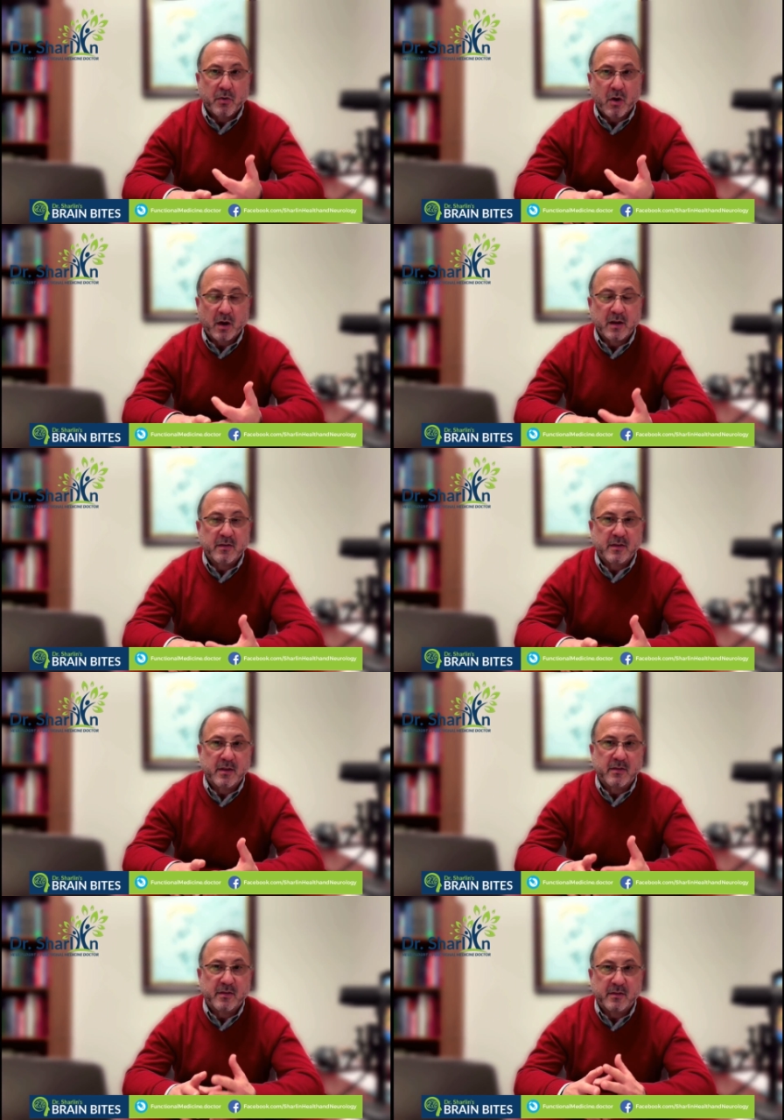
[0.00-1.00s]

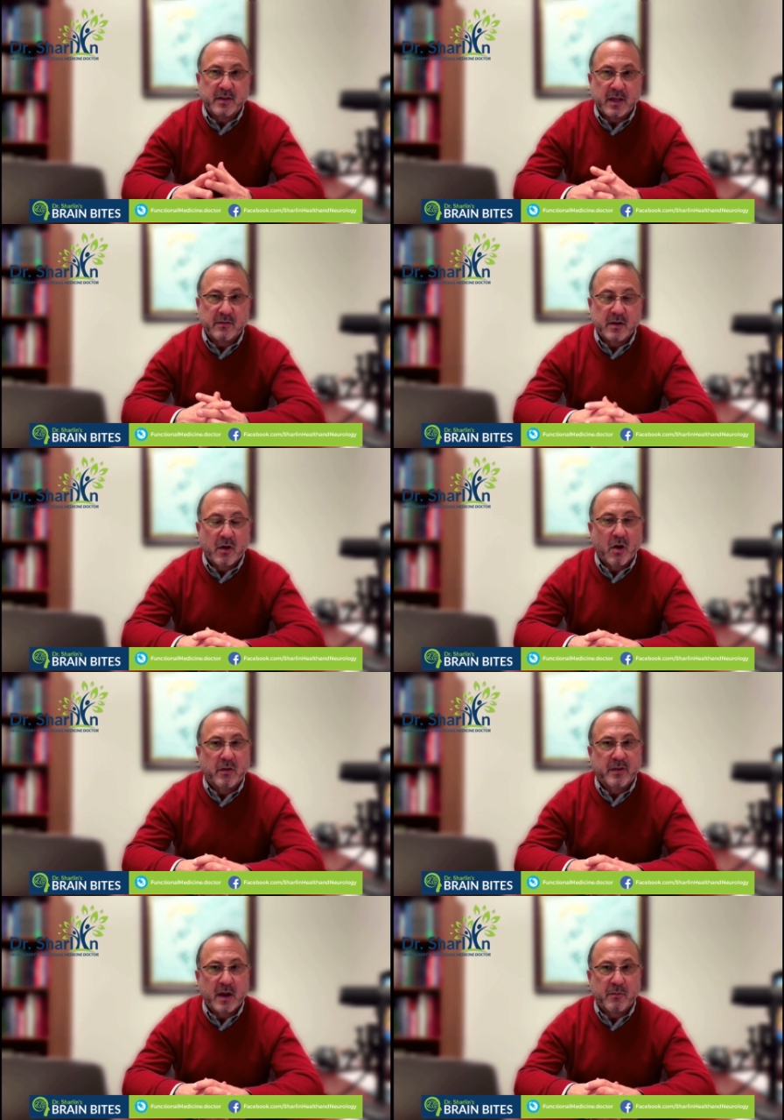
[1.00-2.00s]
Parkinson's disease, and
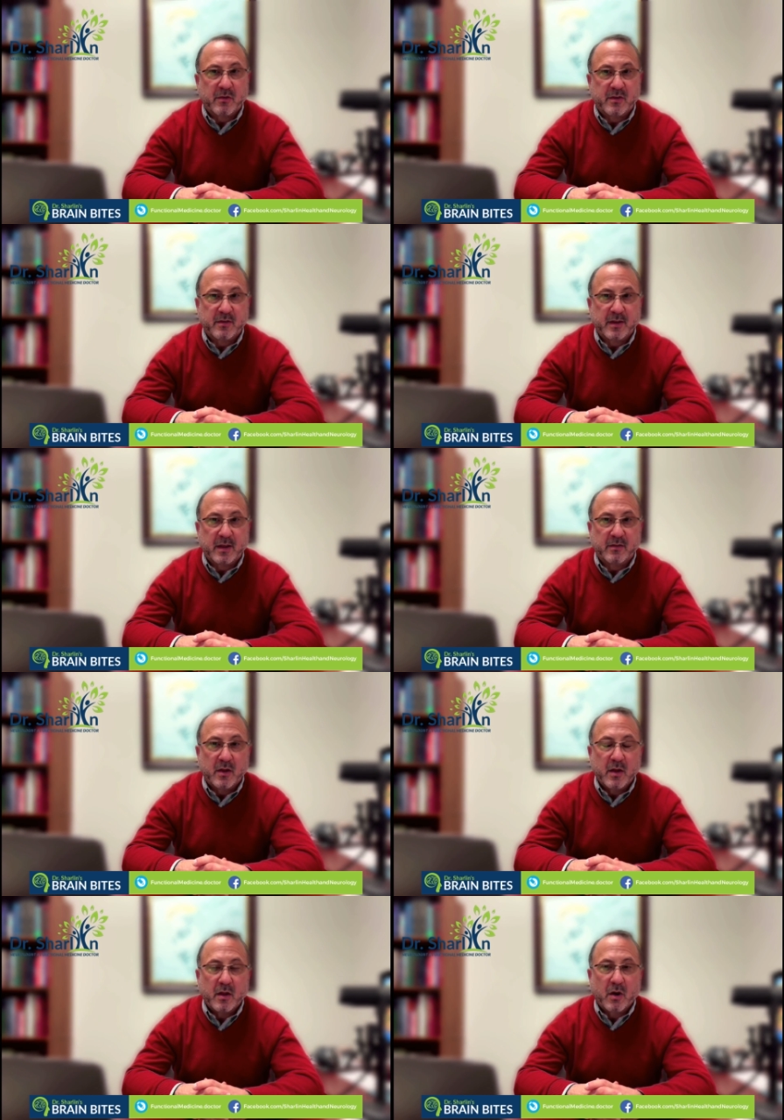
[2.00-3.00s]
Alzheimer's disease,